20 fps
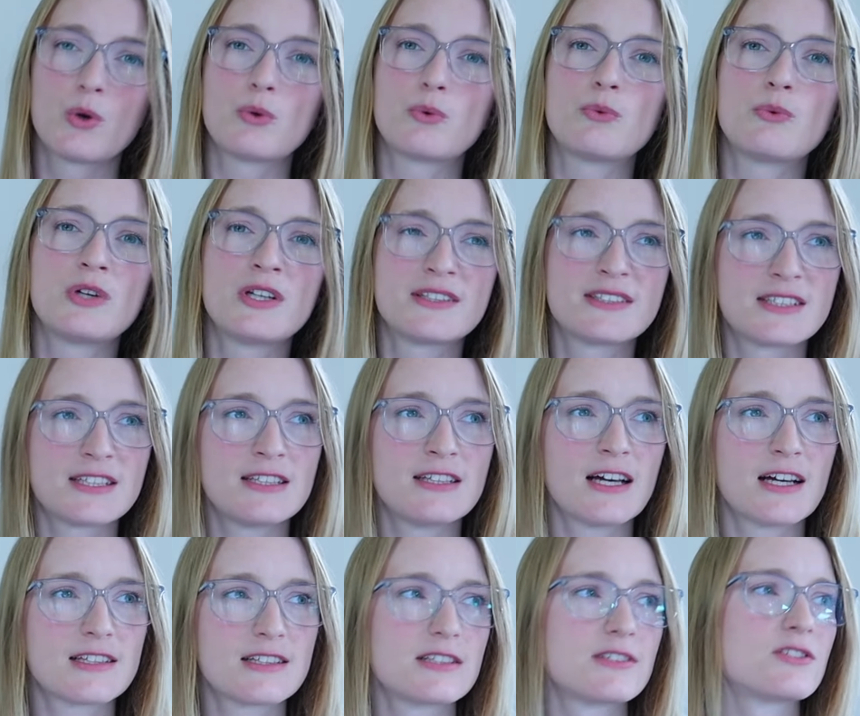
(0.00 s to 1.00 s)
We'll see
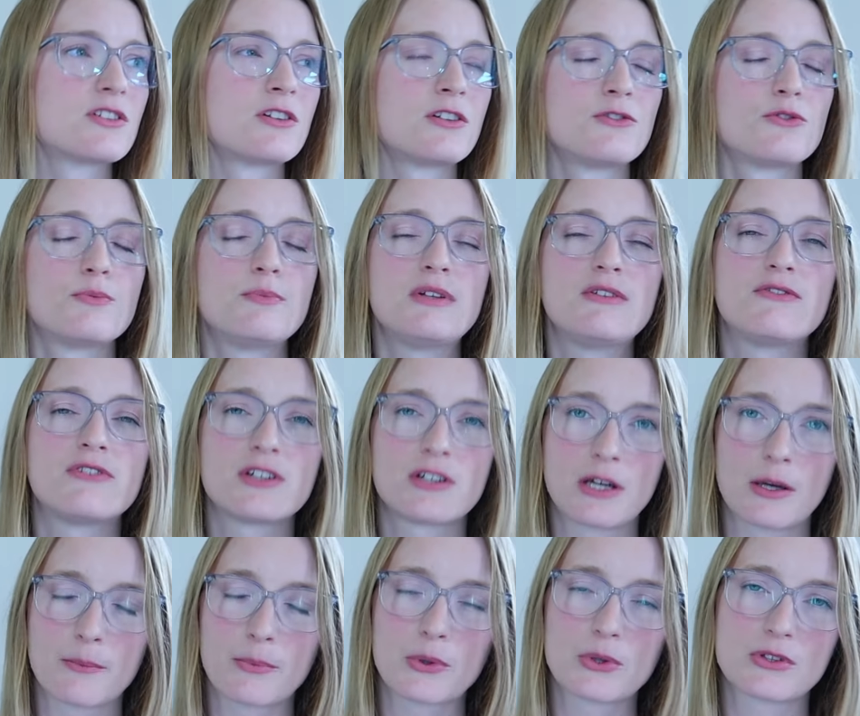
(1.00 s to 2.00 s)
that it's going to be very
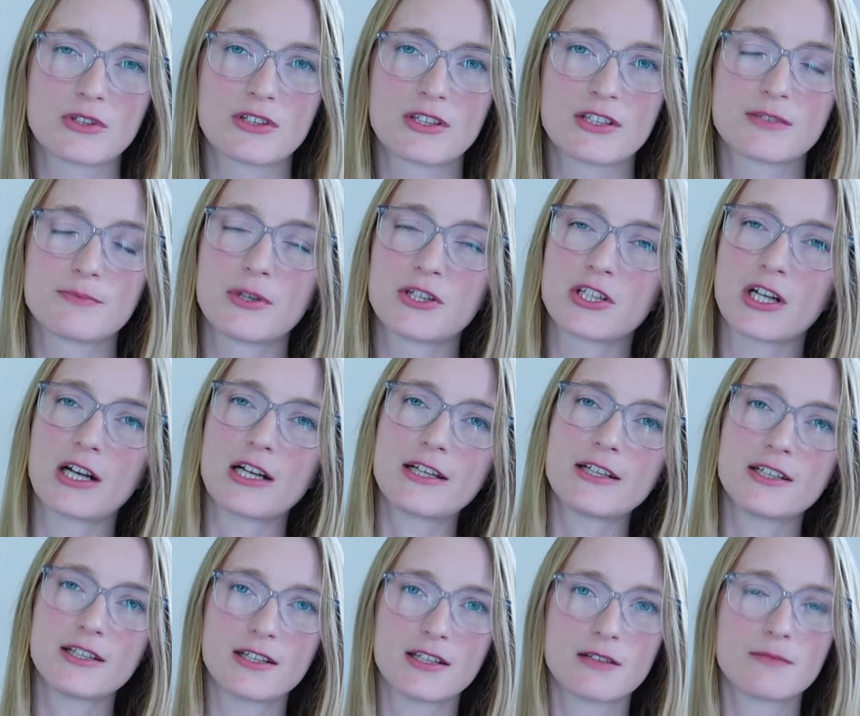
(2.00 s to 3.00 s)
important,
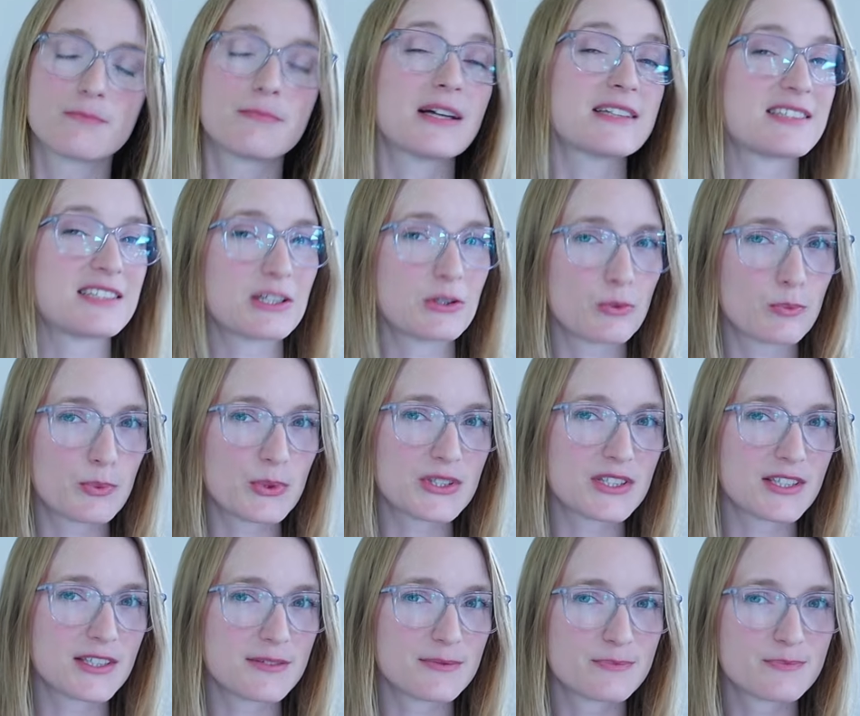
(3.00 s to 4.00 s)
especially in passé
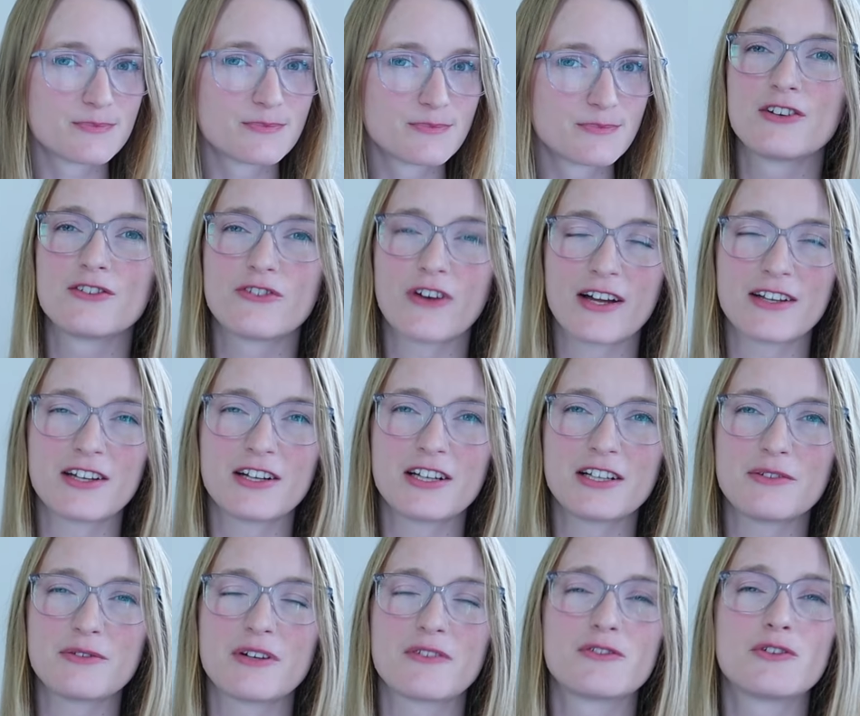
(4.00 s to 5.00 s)
composé.
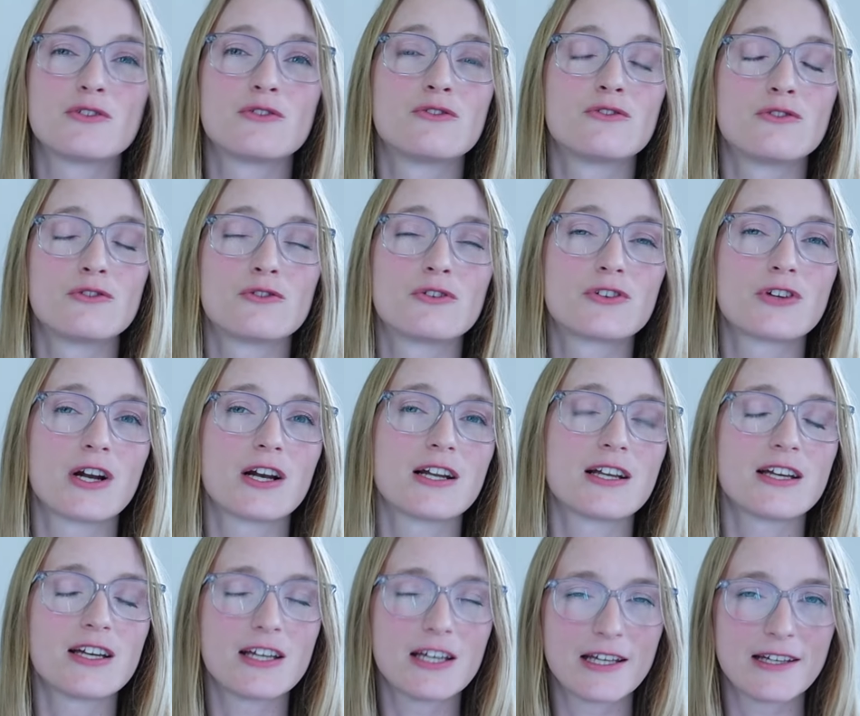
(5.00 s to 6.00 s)
Finally, we have the neutral
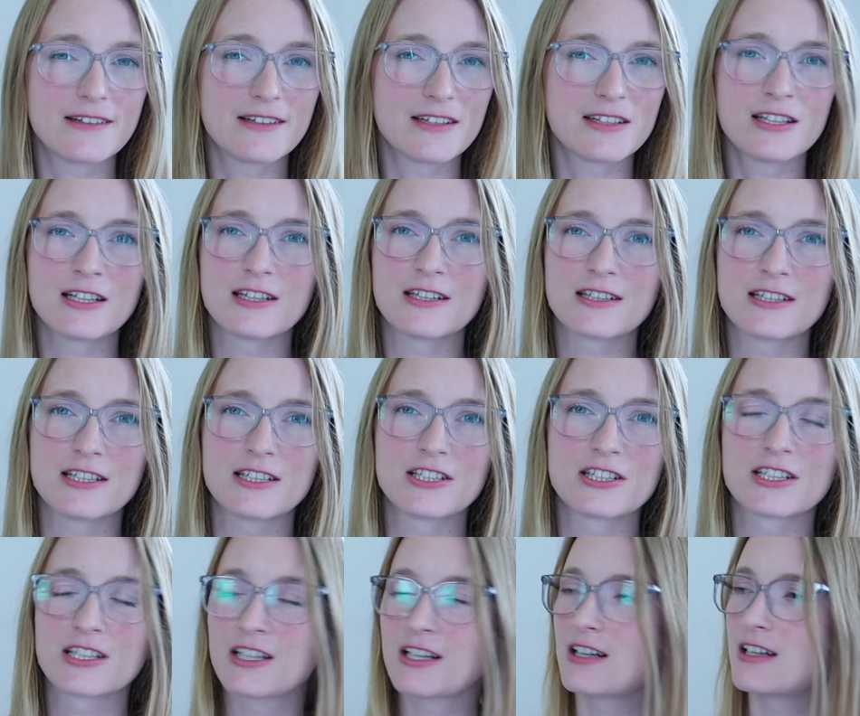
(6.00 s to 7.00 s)
it in
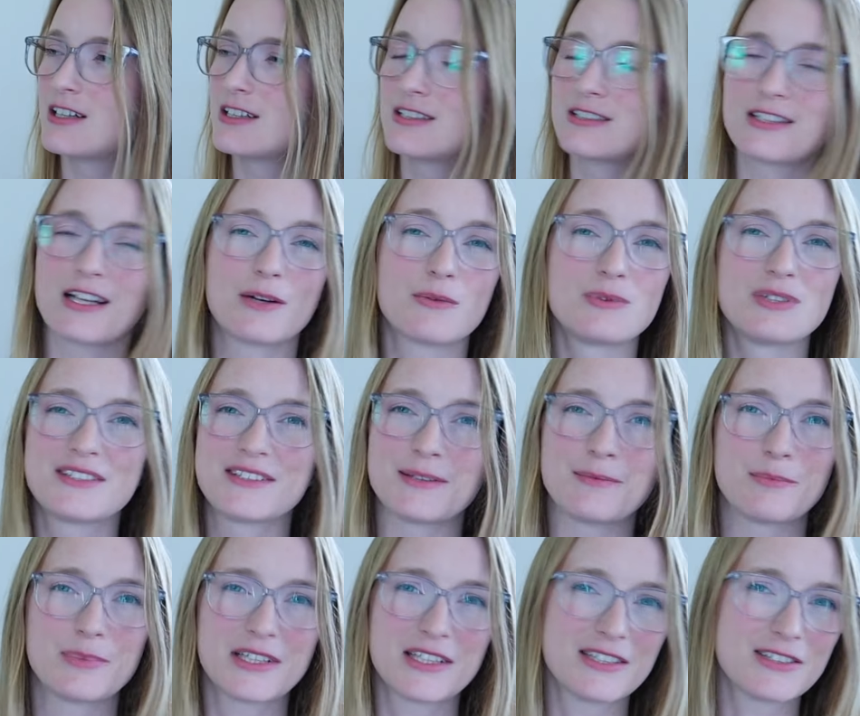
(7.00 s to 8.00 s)
English that we
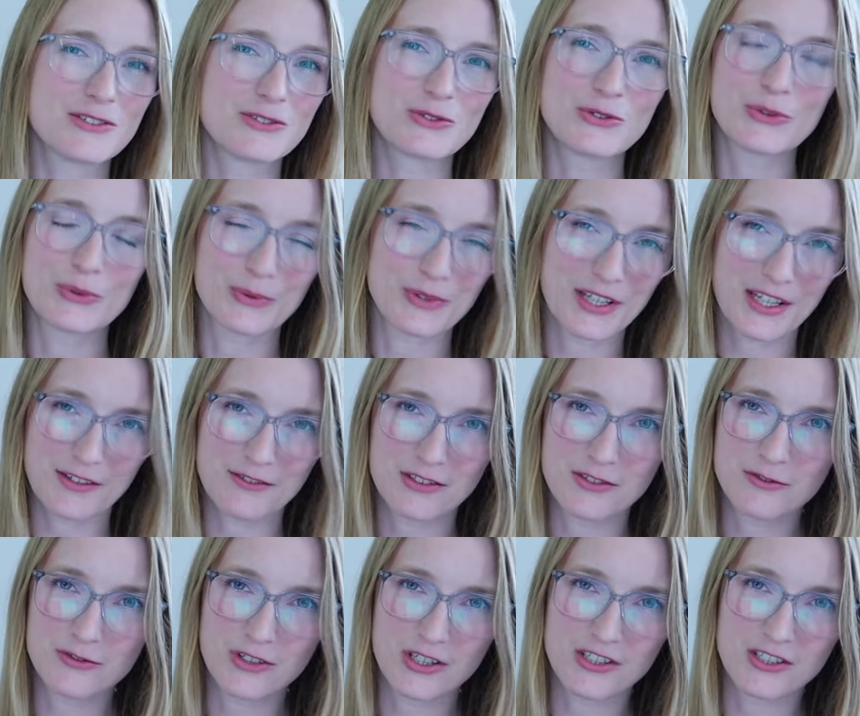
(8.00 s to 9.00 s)
simply don't have
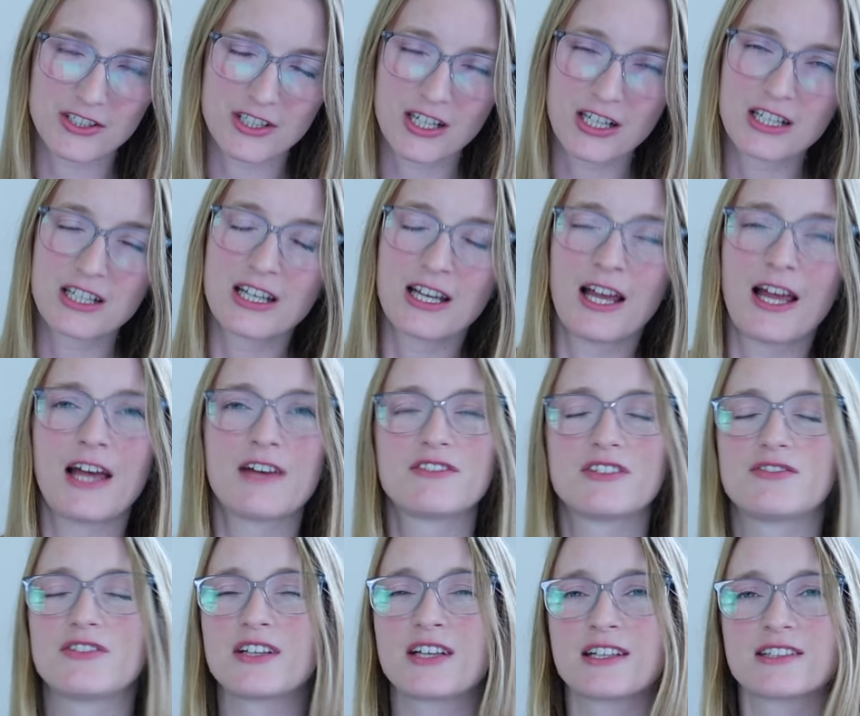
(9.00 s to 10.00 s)
in French.
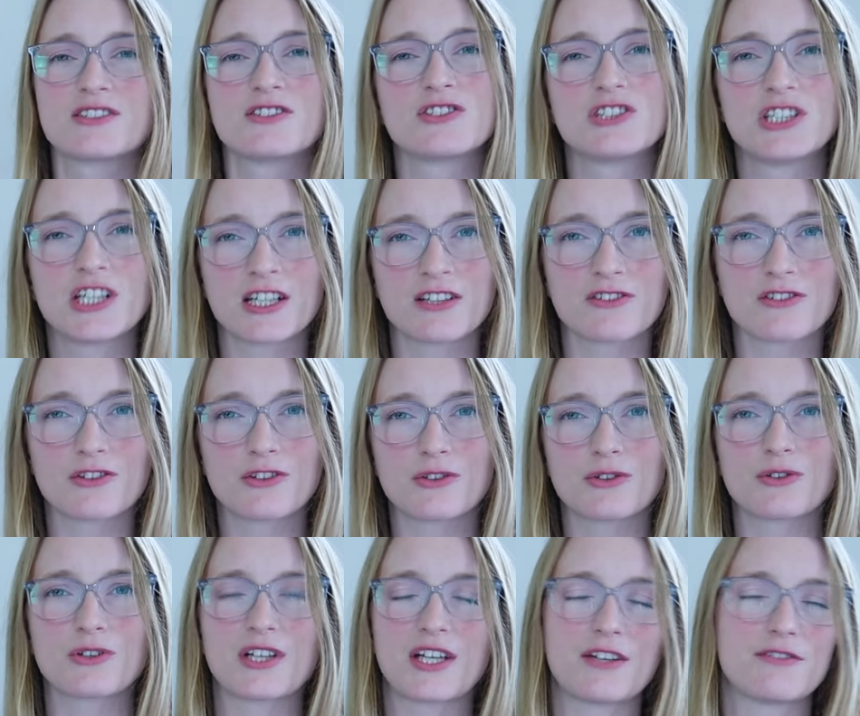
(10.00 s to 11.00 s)
Everything has a
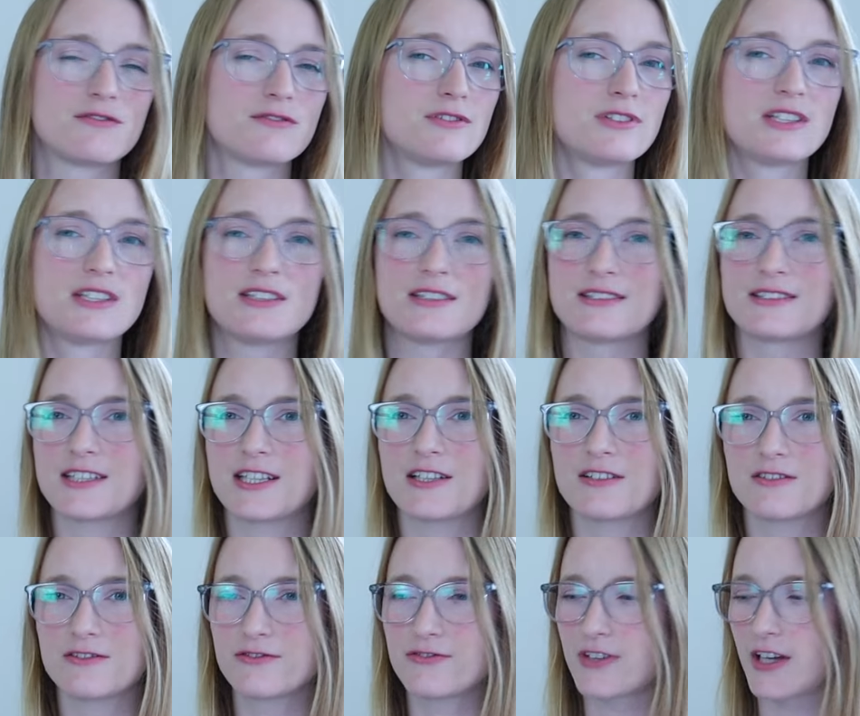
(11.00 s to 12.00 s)
gender, every
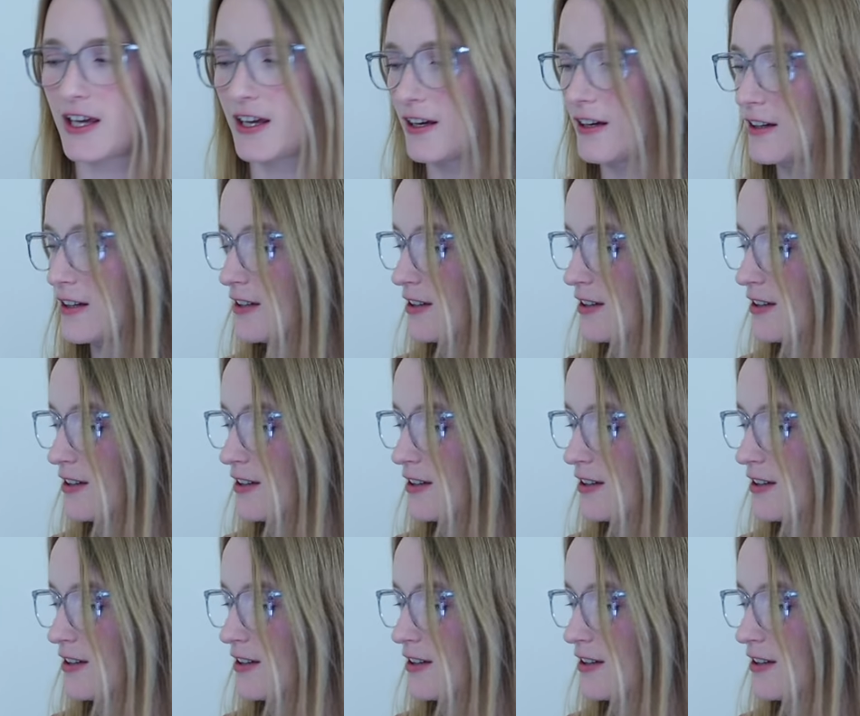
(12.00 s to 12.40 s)
single thing,